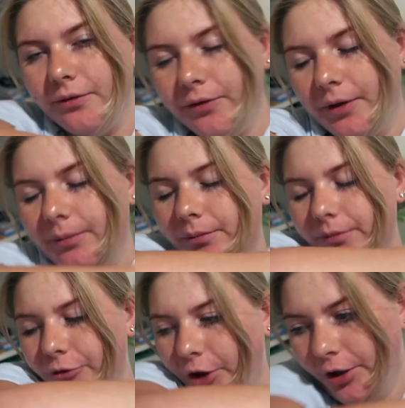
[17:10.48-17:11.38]
from
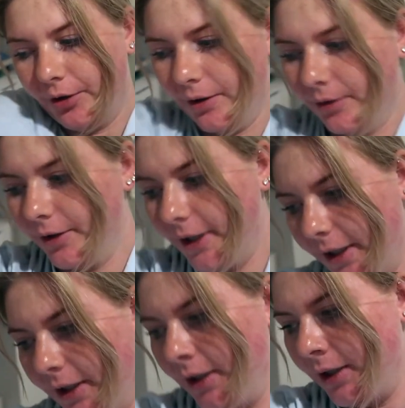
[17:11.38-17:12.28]
running around all
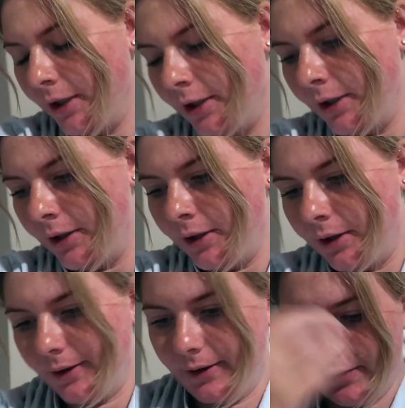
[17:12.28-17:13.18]
day.
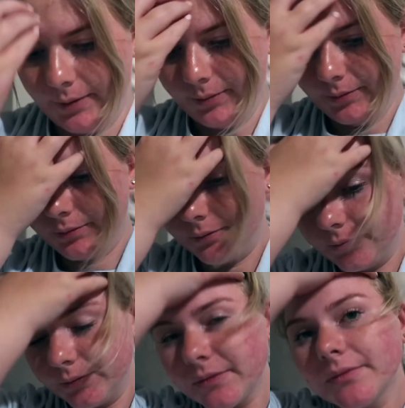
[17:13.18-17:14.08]
Um,
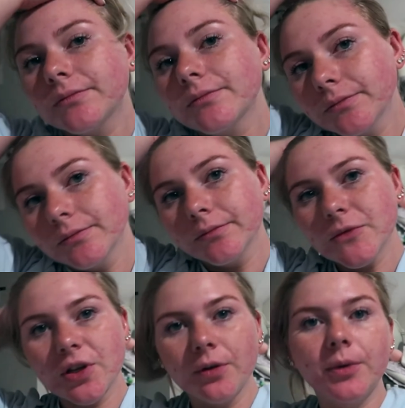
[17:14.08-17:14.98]

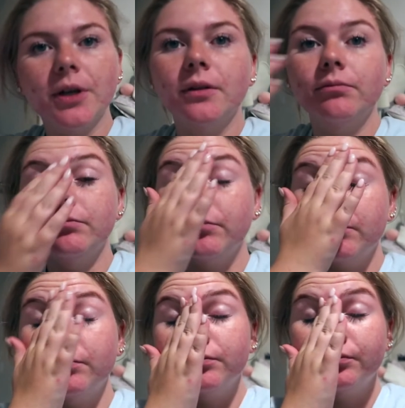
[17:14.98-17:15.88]
so I'm gonna
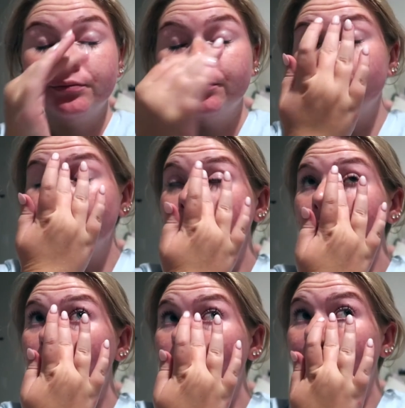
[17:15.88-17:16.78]

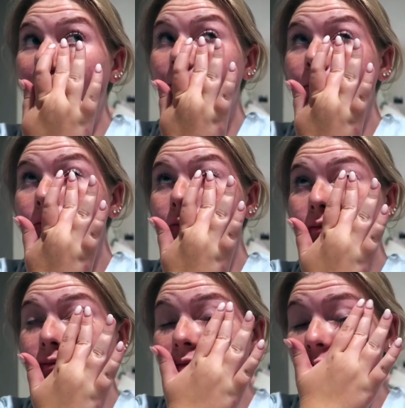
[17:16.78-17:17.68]
go to bed,
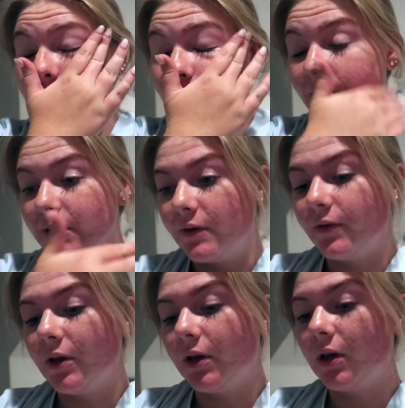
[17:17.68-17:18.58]
wash my face and
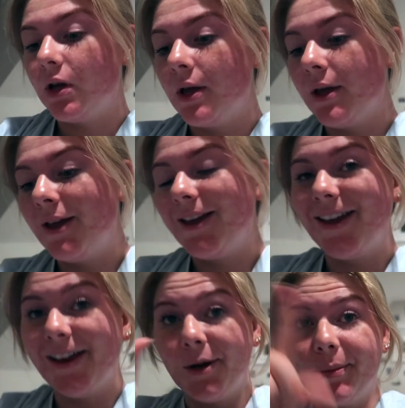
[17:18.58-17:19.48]
everything
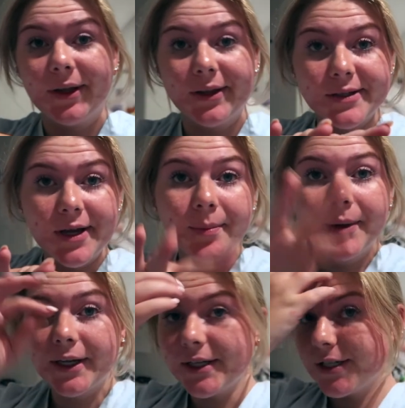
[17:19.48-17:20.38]
and I'll pick this up
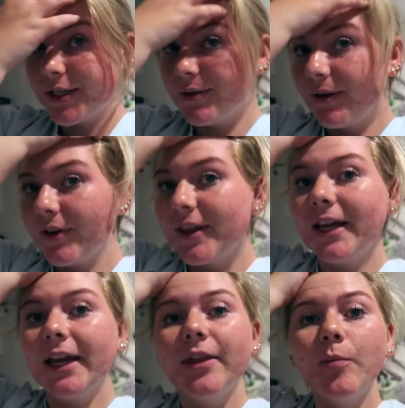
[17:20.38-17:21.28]
and continue
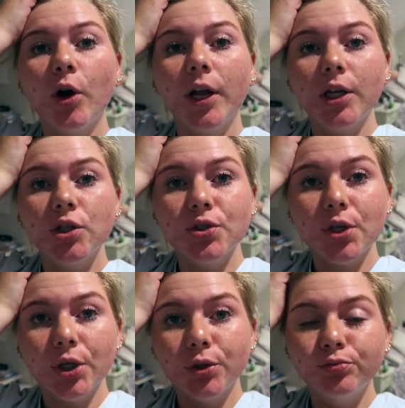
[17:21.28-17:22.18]
everything in the morning.
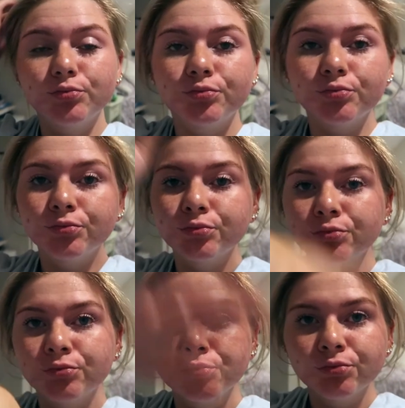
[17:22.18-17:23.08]
So,
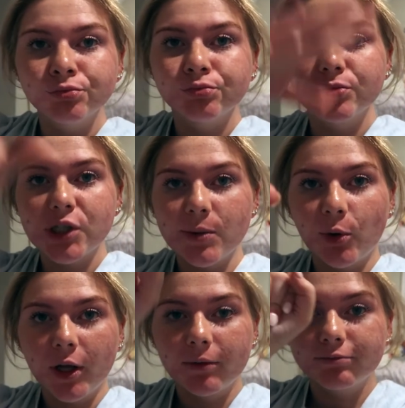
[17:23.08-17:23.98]
see you in the morning.